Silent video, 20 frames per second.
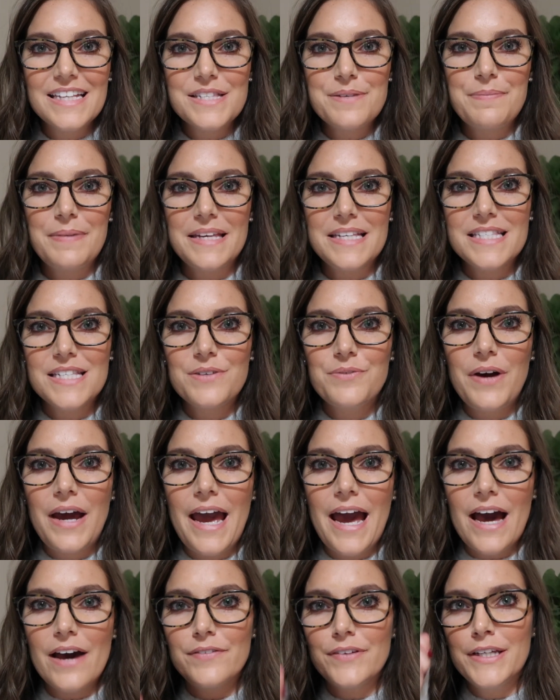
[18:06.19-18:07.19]
It's amazing what
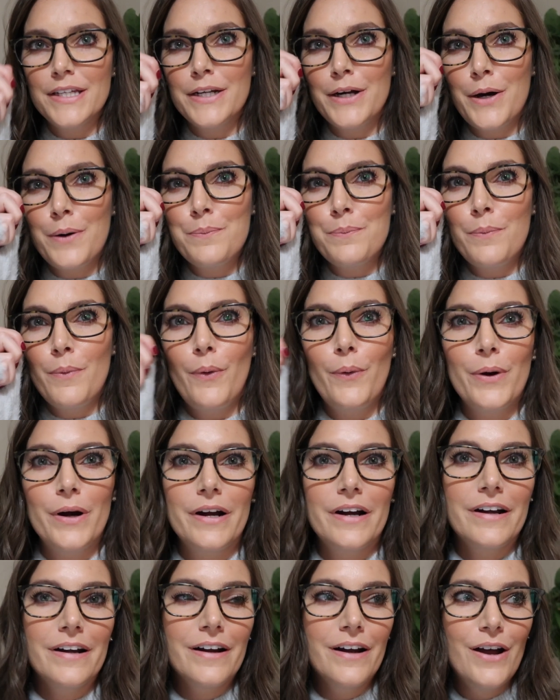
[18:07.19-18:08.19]
having a
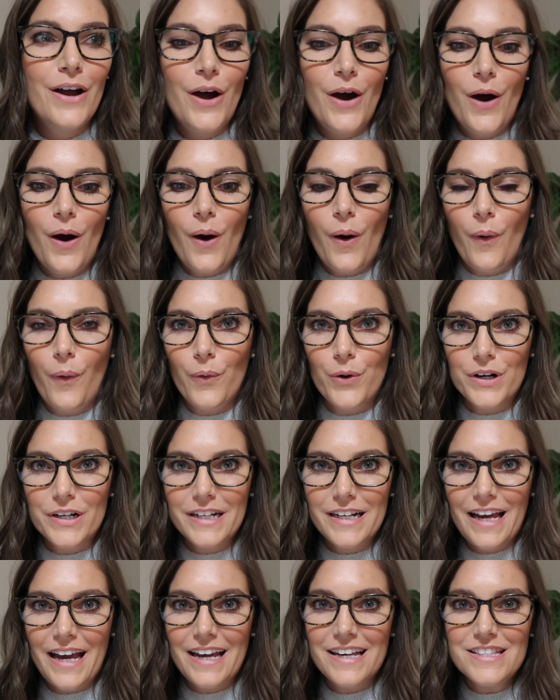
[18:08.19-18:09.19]
more
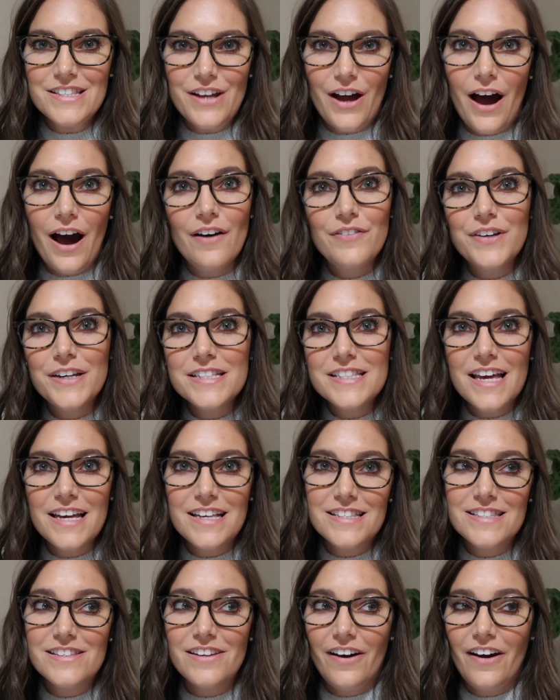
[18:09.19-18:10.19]
organized office
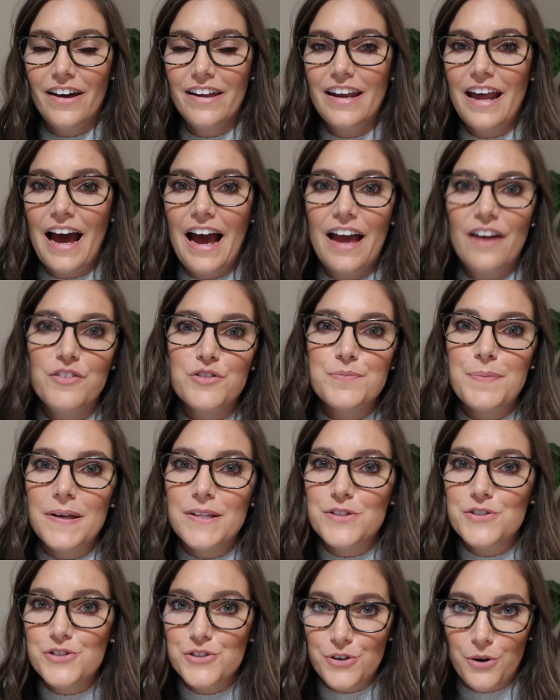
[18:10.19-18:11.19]
has done. I have
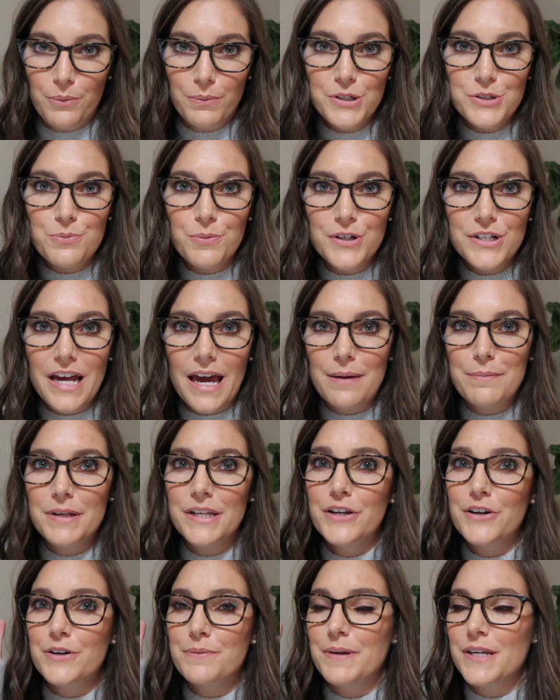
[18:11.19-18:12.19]
spent so much more time in
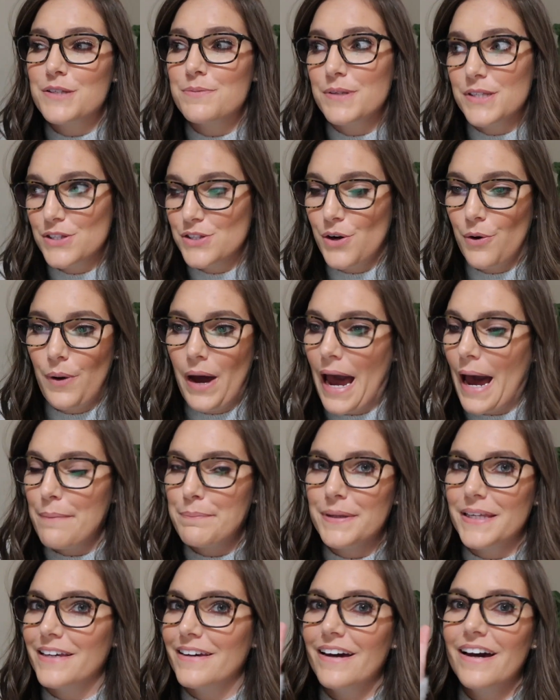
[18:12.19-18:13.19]
here. It makes me so
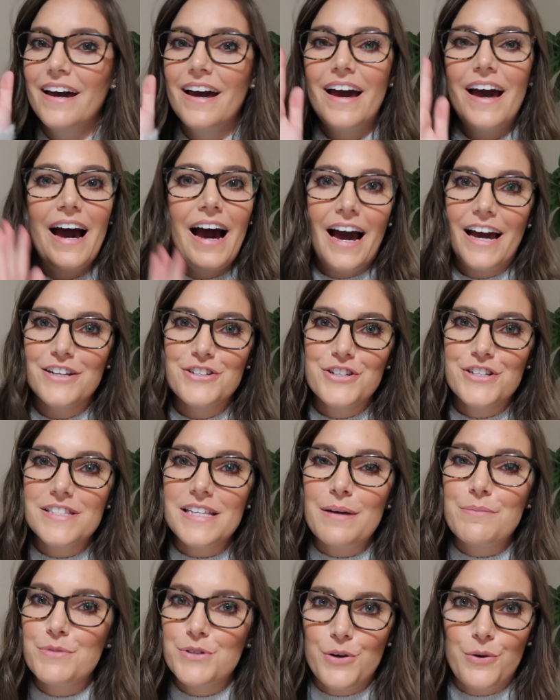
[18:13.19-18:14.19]
happy. I just
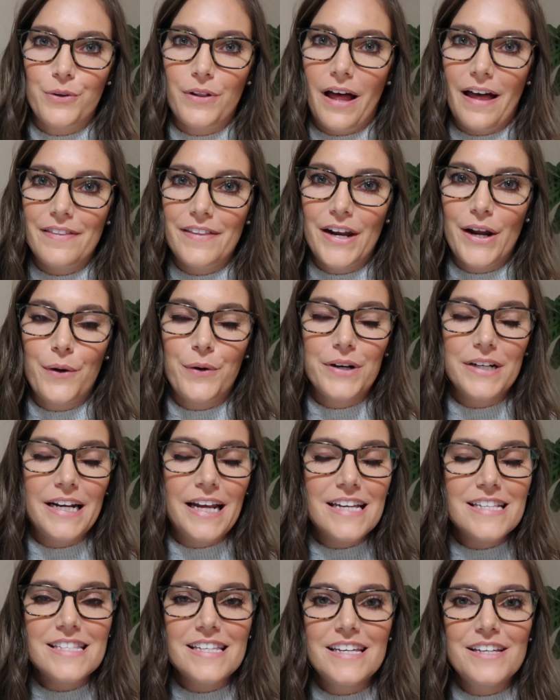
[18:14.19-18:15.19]
am so glad that I
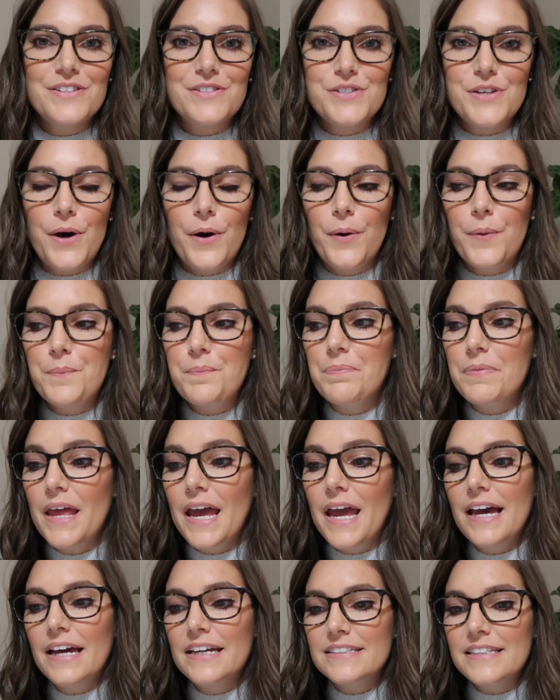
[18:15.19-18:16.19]
organized it. So
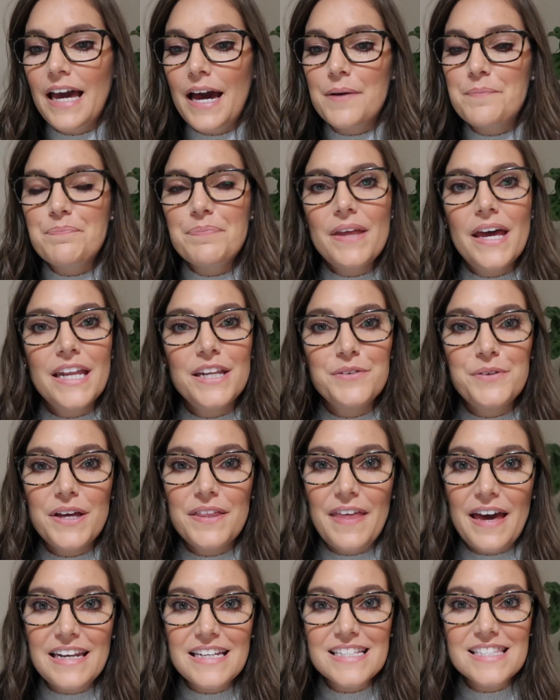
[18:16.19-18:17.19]
yeah, anyway,
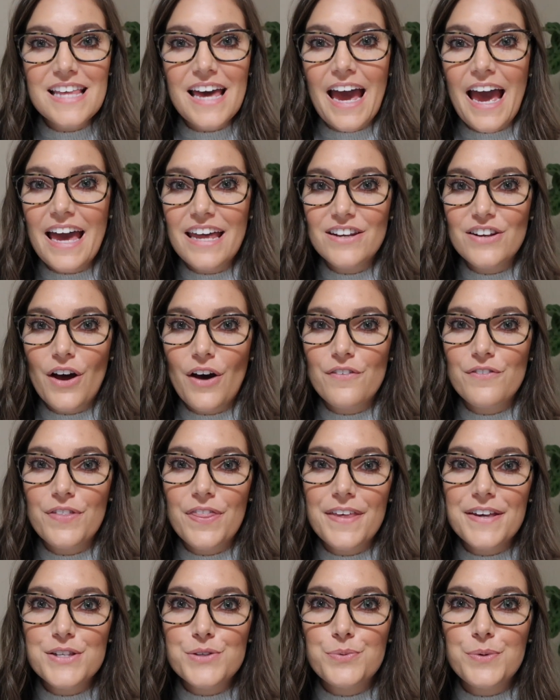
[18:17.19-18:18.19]
that is the end of
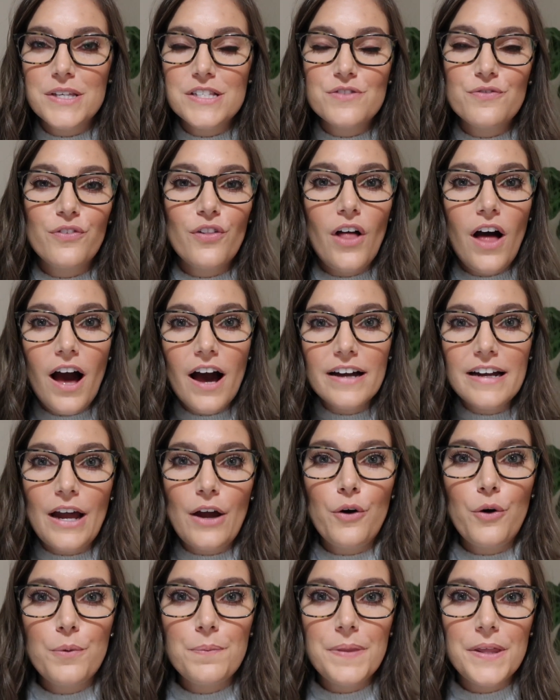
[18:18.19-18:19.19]
this week's vlog. I
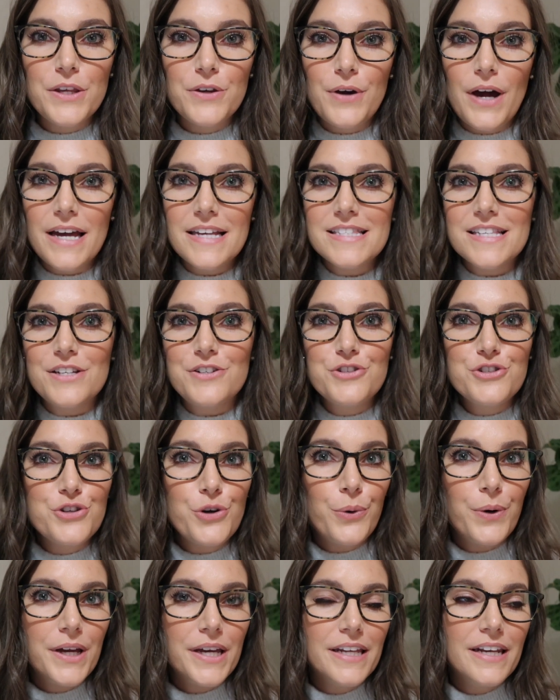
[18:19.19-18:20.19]
hope that you guys
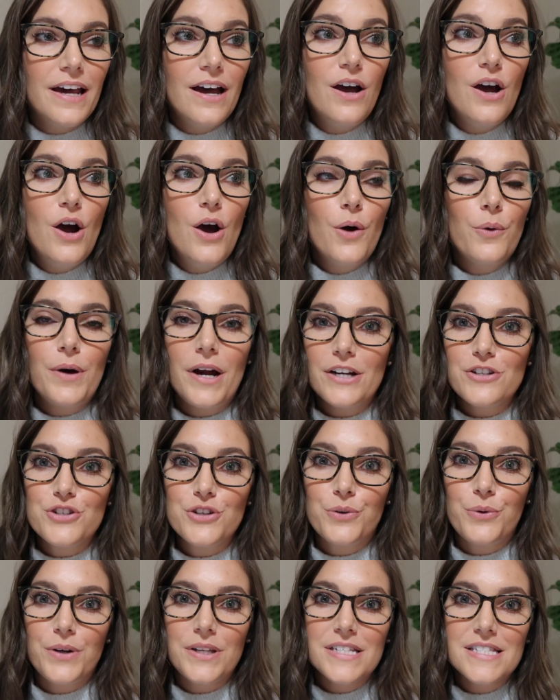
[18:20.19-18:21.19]
enjoyed. We're
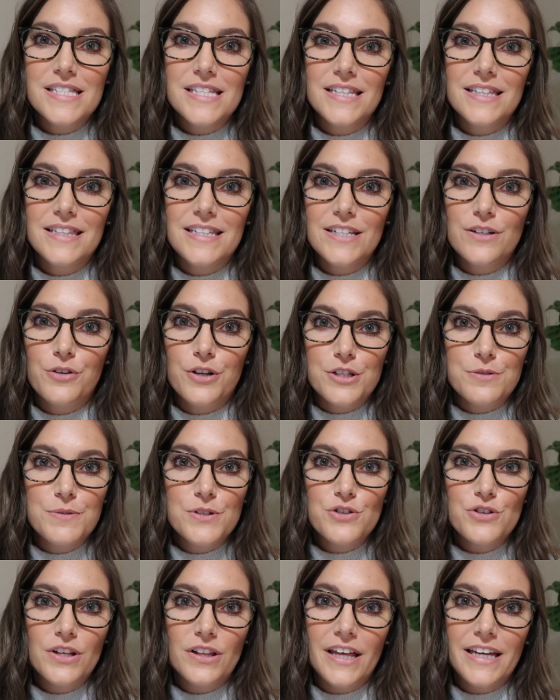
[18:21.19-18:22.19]
actually going to see the Christmas
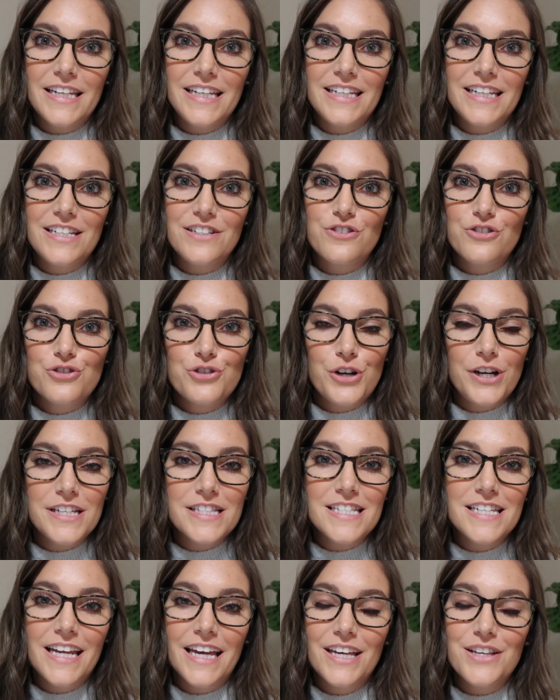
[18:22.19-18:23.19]
tree lighting in Detroit
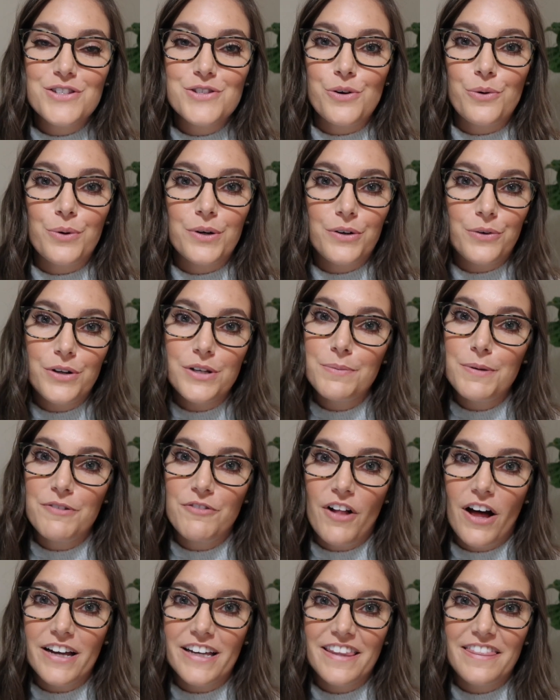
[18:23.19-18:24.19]
tonight, so we're going to be
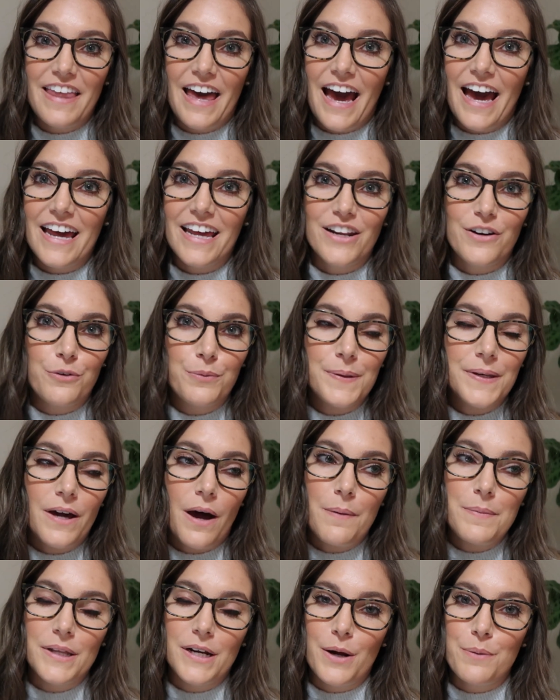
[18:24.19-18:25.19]
vlogging that. It'll be
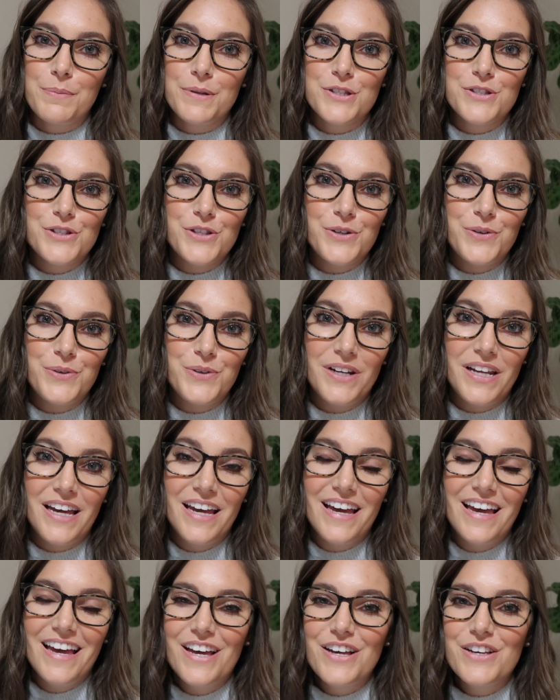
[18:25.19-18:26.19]
coming up soon.
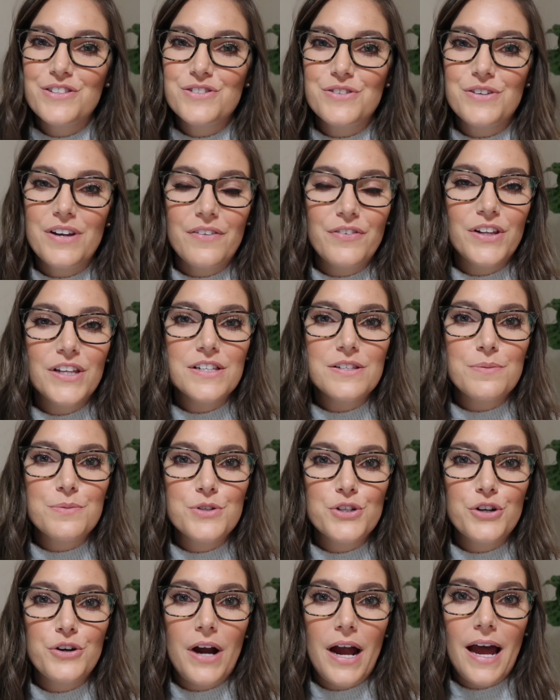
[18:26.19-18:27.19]
So definitely
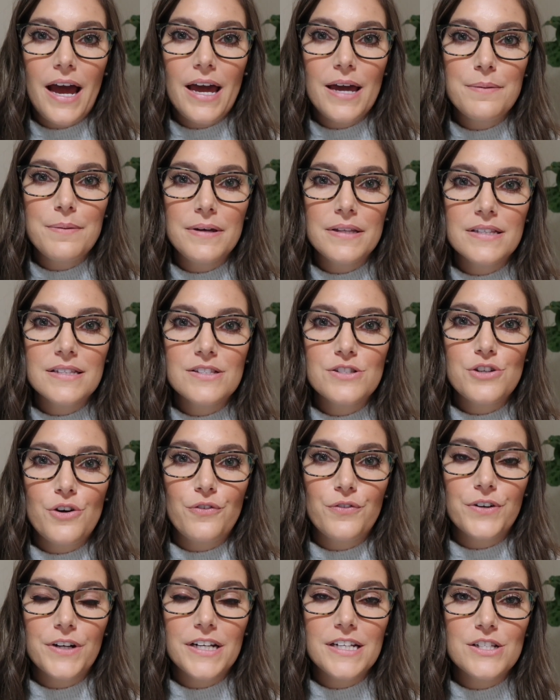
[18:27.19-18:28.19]
subscribe.
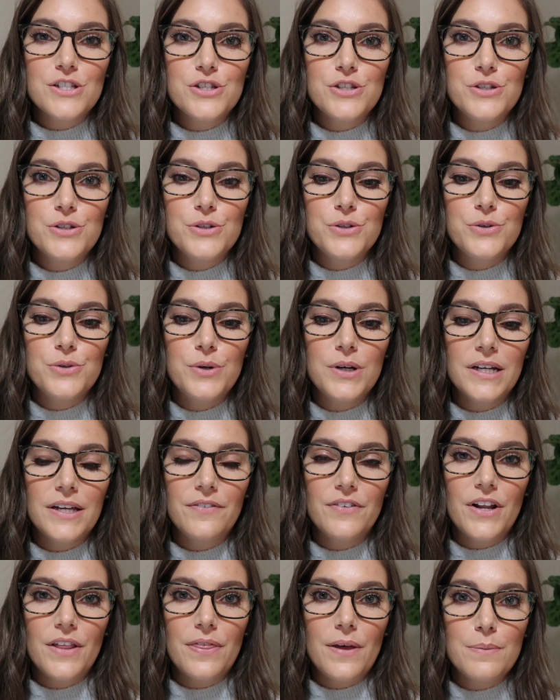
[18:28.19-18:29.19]
Don't forget to
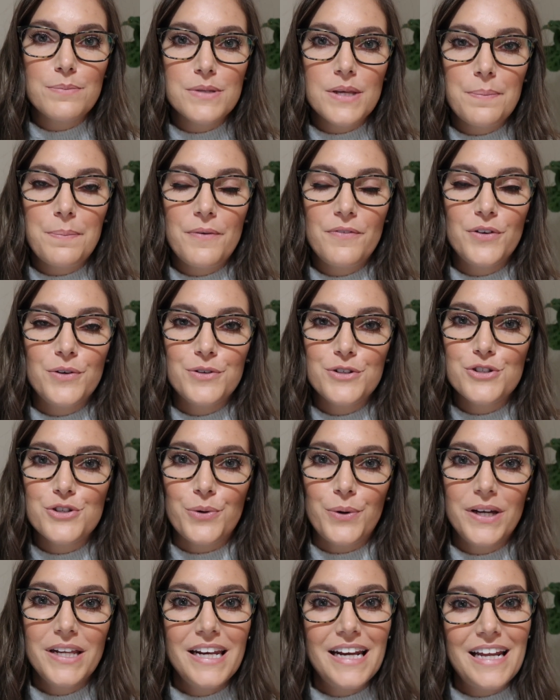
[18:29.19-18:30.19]
give it a thumbs up if you
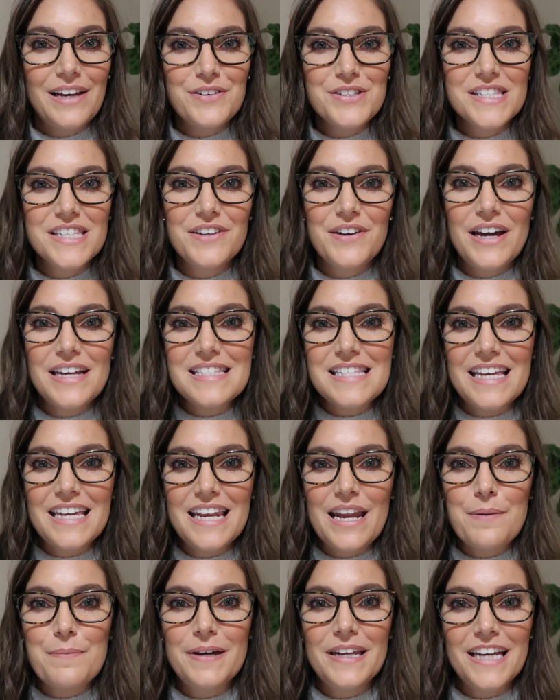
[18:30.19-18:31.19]
enjoyed, and I will see you guys in
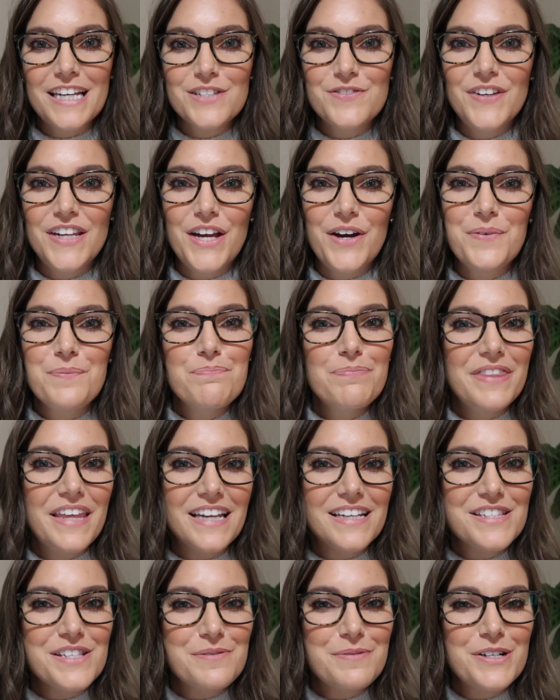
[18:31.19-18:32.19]
my next video.
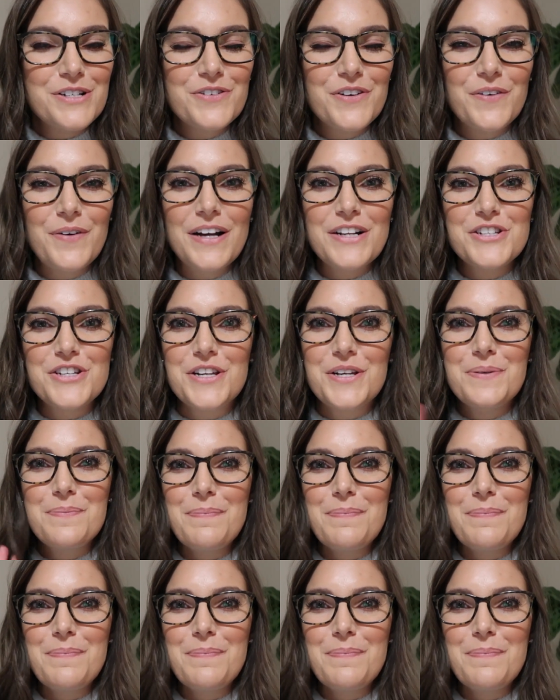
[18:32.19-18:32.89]
Thanks so much for watching.